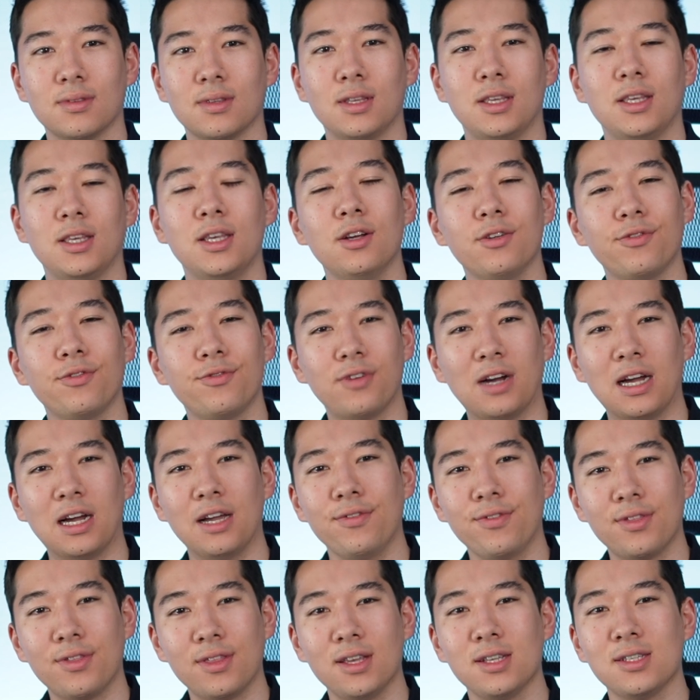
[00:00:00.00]
Here are 5
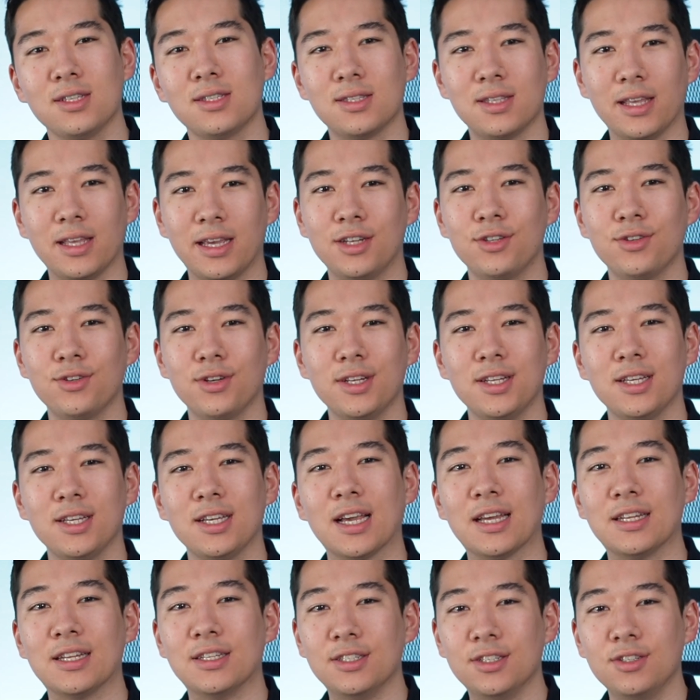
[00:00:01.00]
things day trading I
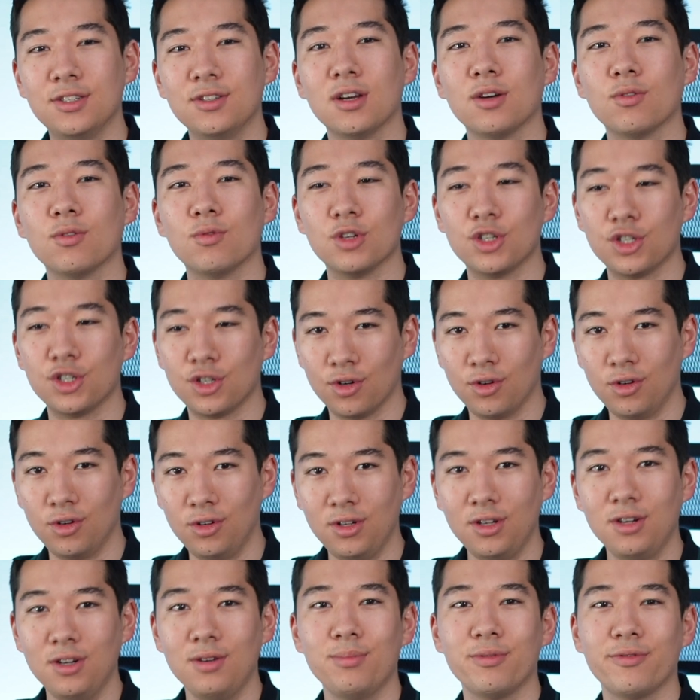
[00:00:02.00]
knew I wished
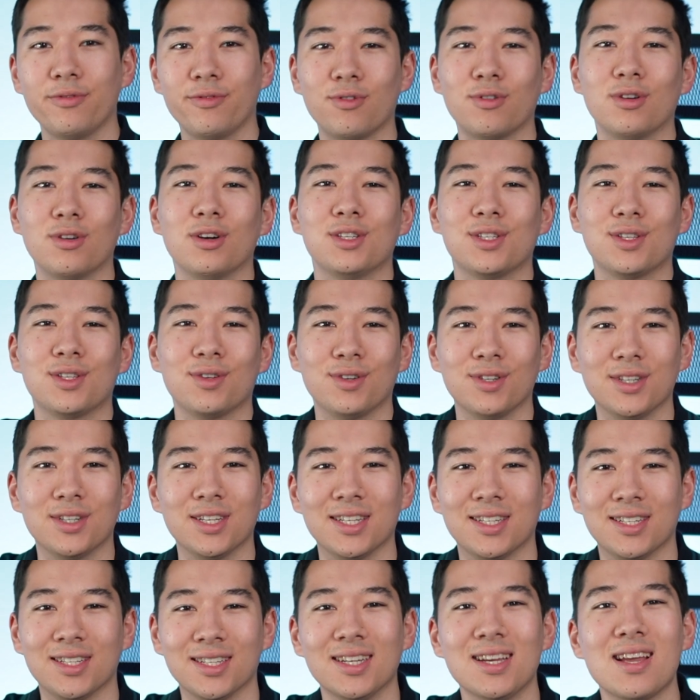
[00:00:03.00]
earlier before I
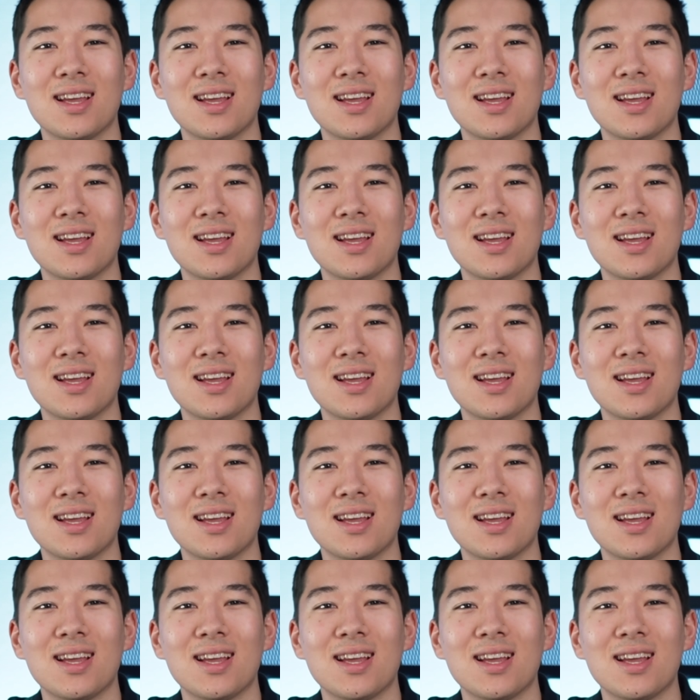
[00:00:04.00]
started.